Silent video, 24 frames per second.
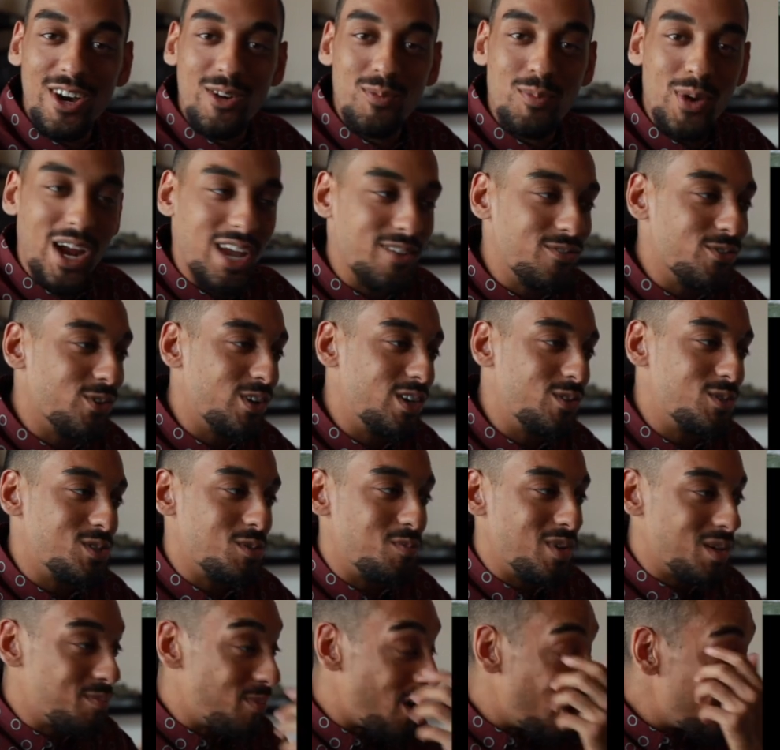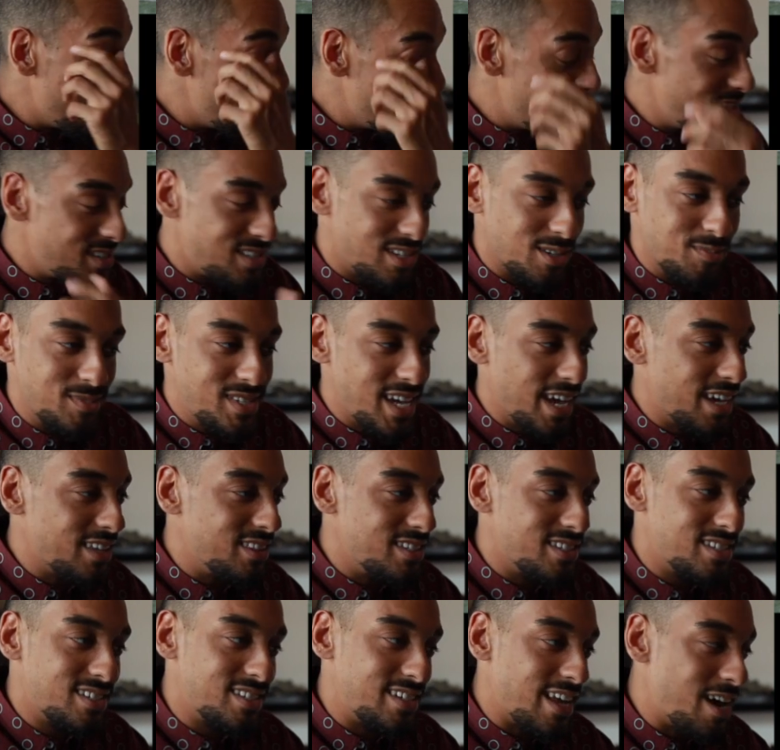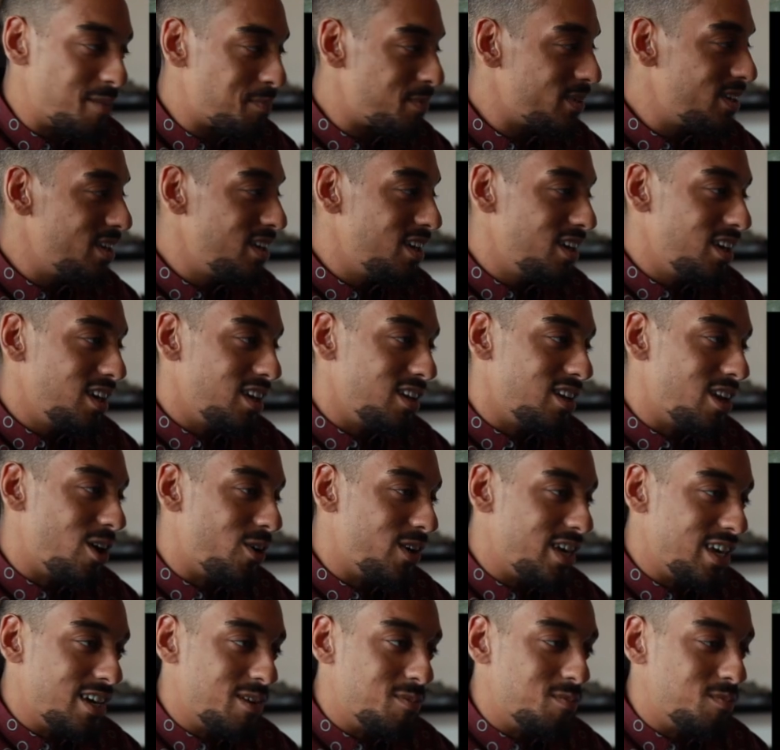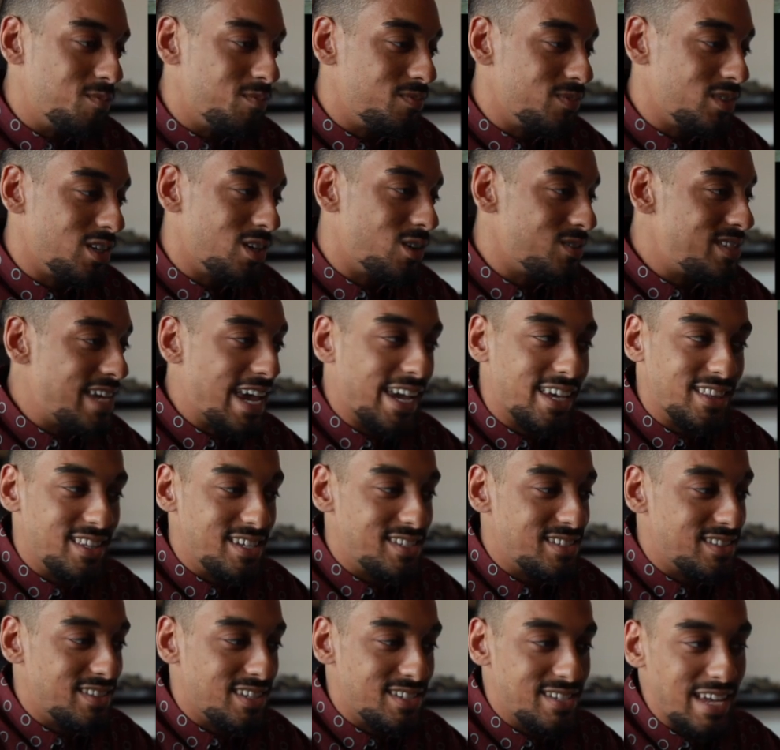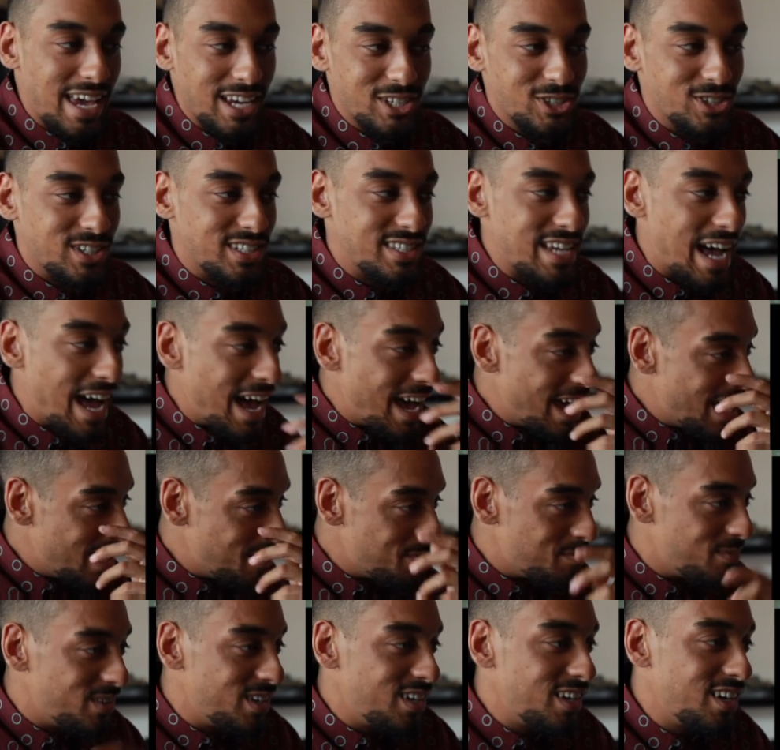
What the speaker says: Bravery was a big part of this. Him taking this step, him, taking this extra time.